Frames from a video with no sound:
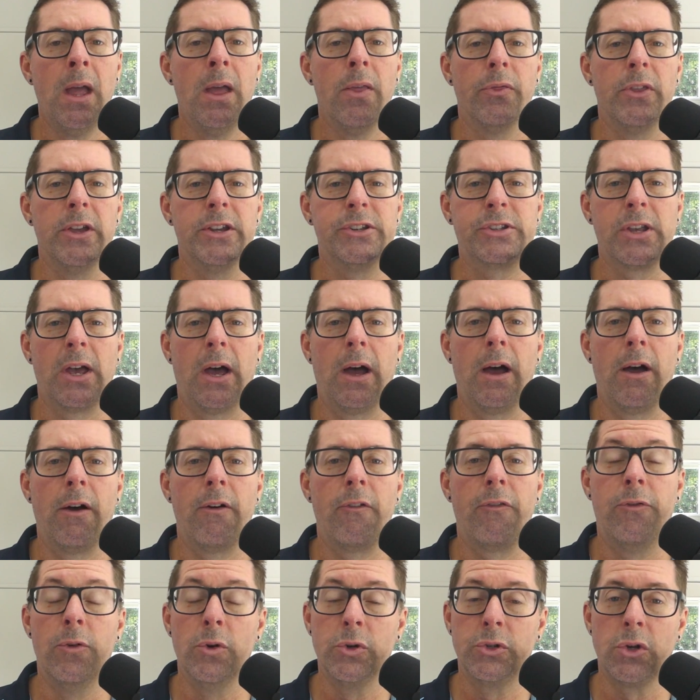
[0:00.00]
These are
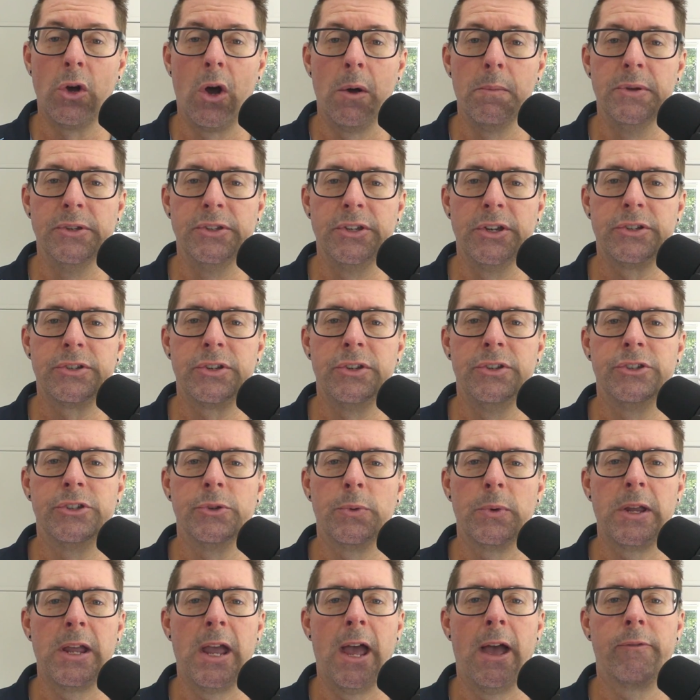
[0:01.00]
full-time positions that
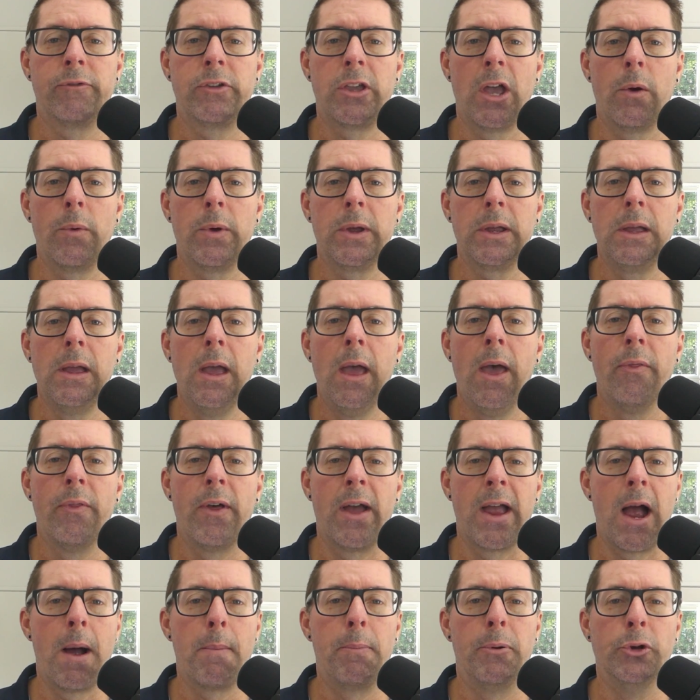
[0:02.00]
we have going.
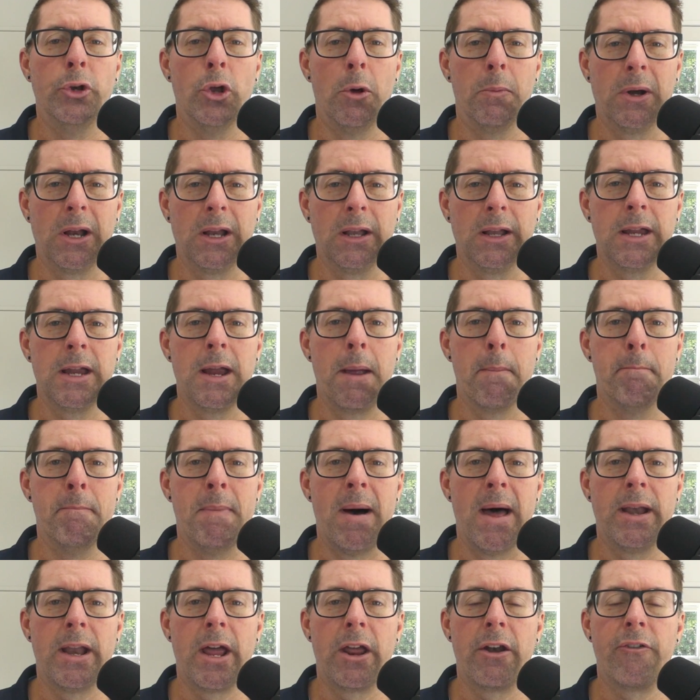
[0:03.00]
They are predominantly
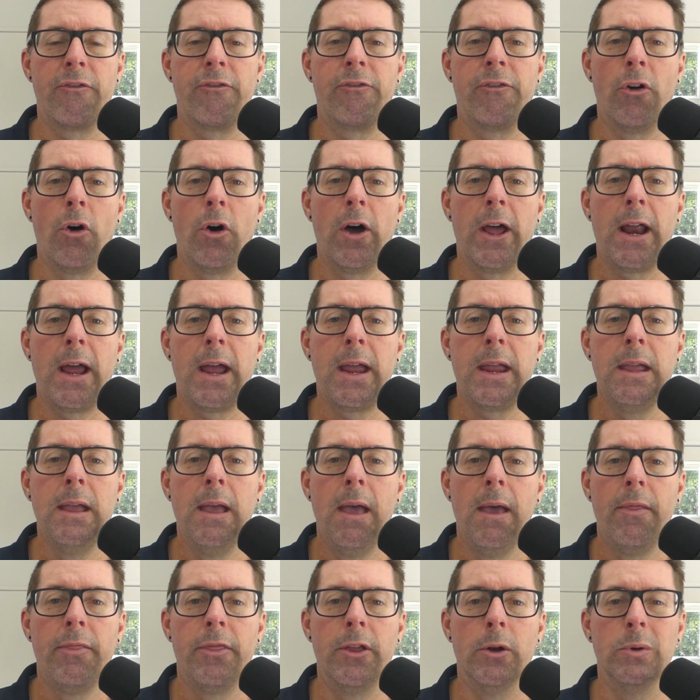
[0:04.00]
Monday to Friday.
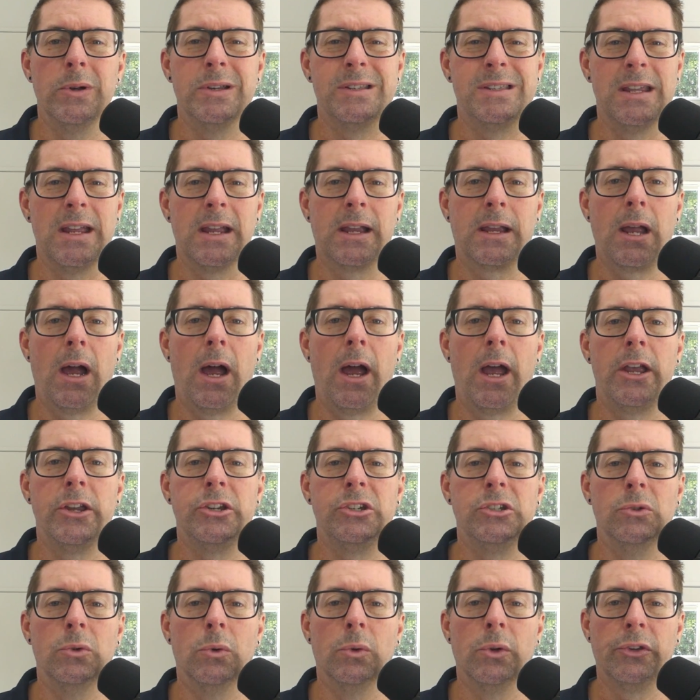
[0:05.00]
There is the
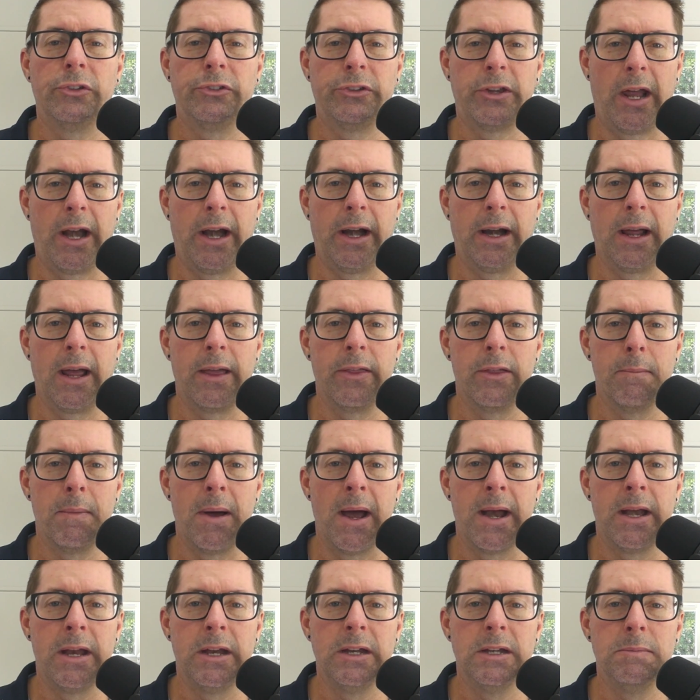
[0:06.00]
occasional Saturday that
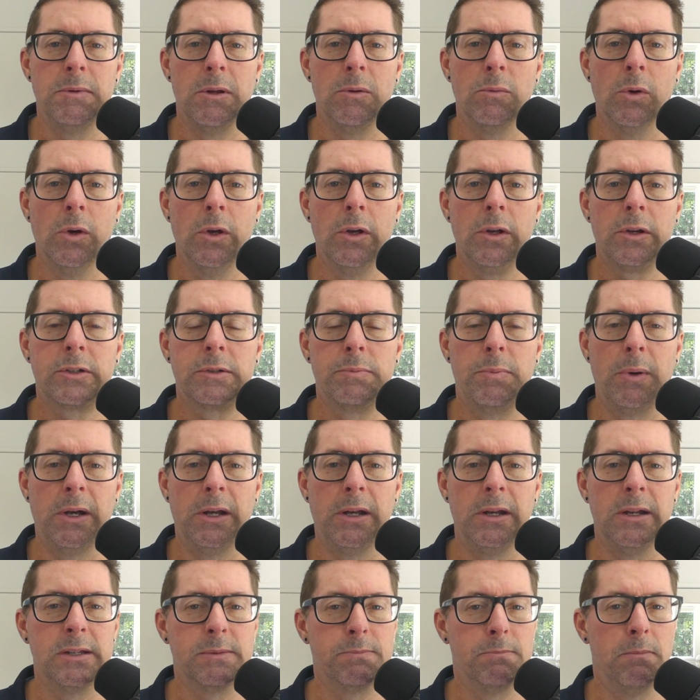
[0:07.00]
may need to be worked, but
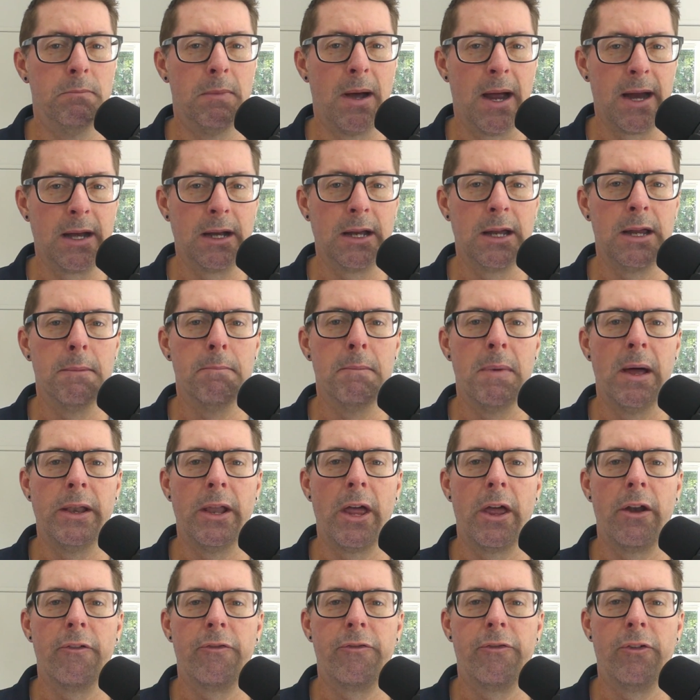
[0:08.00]
it is mainly
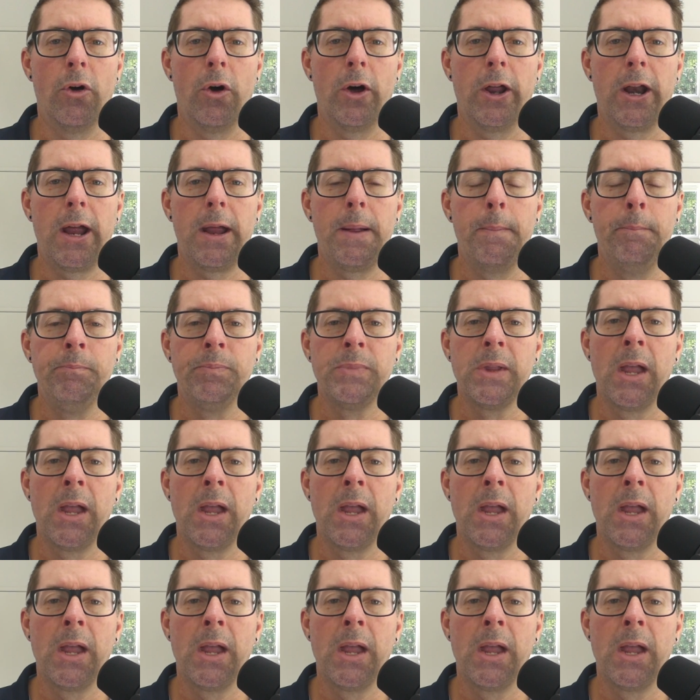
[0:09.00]
Monday to Friday.